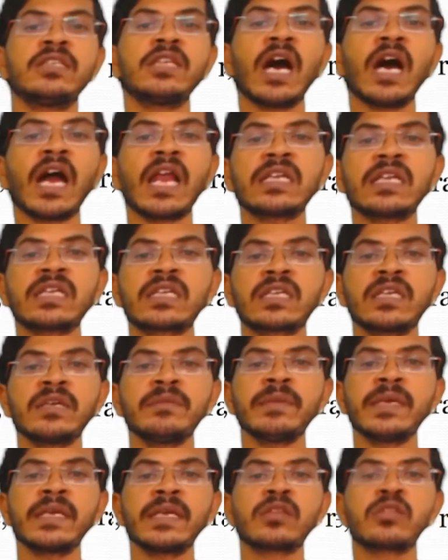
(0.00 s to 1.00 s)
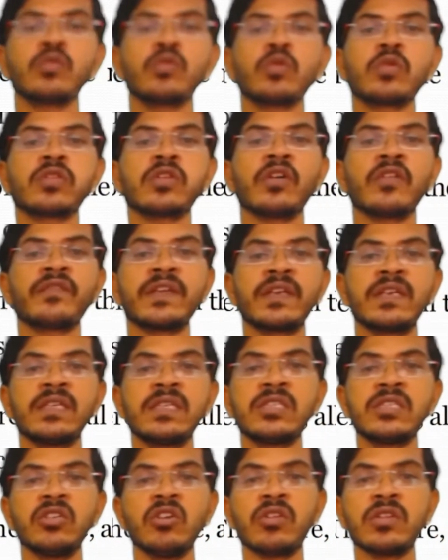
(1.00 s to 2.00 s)
The ultimate source of
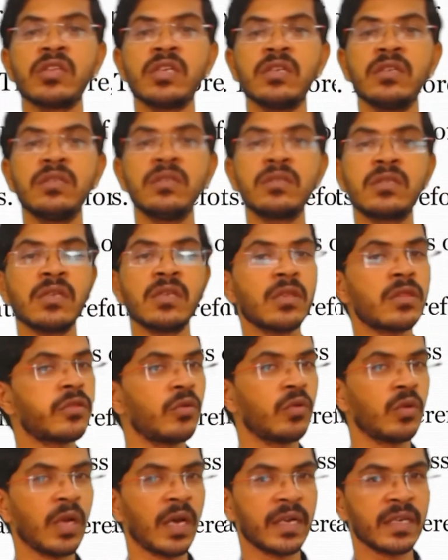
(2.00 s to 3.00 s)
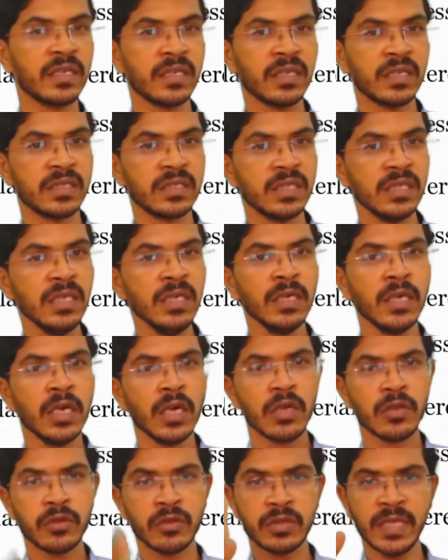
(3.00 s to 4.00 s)
energy on the earth is solar energy.
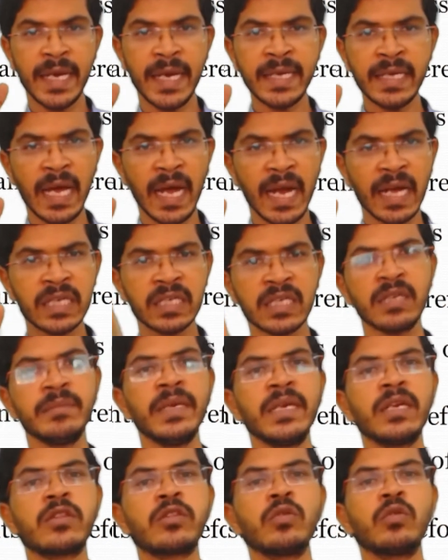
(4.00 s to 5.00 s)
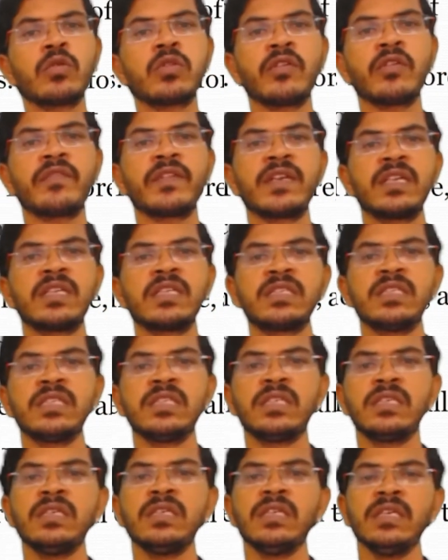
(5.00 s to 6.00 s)
So that ultimate source of
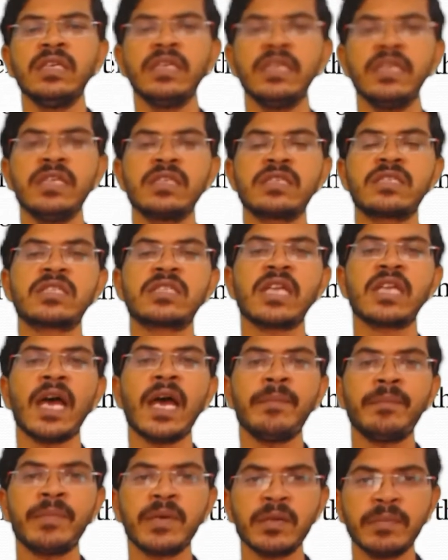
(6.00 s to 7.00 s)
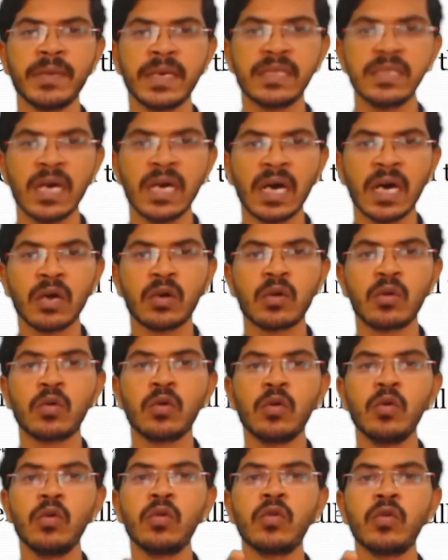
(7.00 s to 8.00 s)
energy is trapped by the
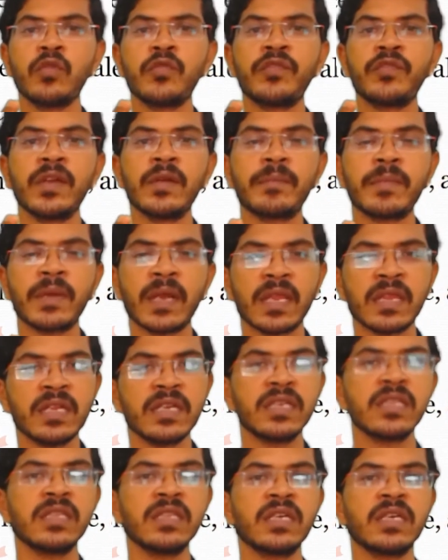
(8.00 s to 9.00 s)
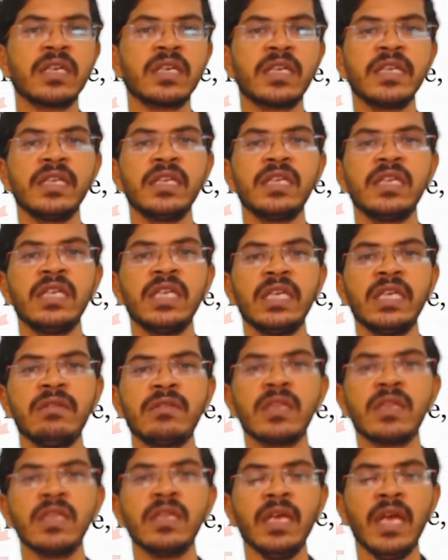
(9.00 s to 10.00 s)
chlorophyll present in the green leaves
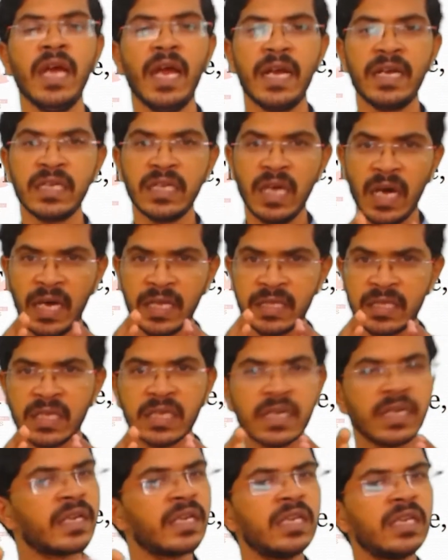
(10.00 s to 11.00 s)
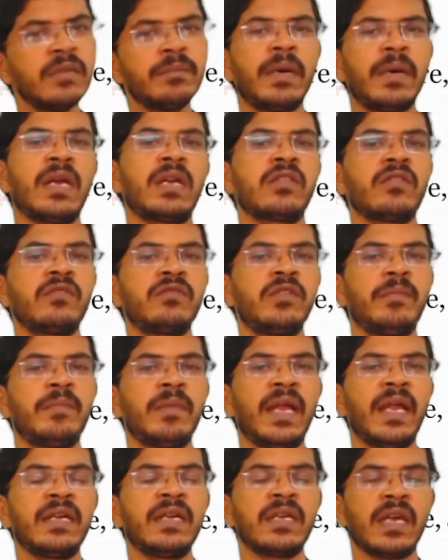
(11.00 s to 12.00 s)
and other green parts of the
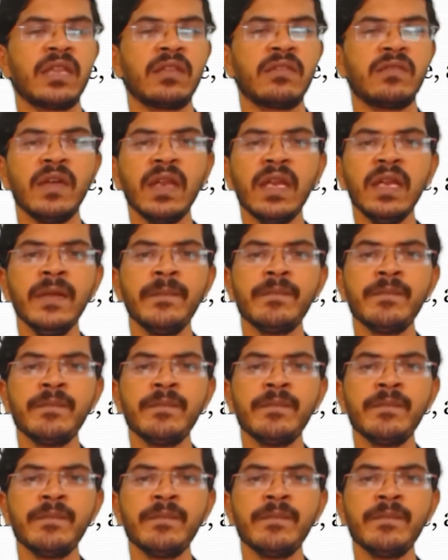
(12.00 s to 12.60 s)
plant as well.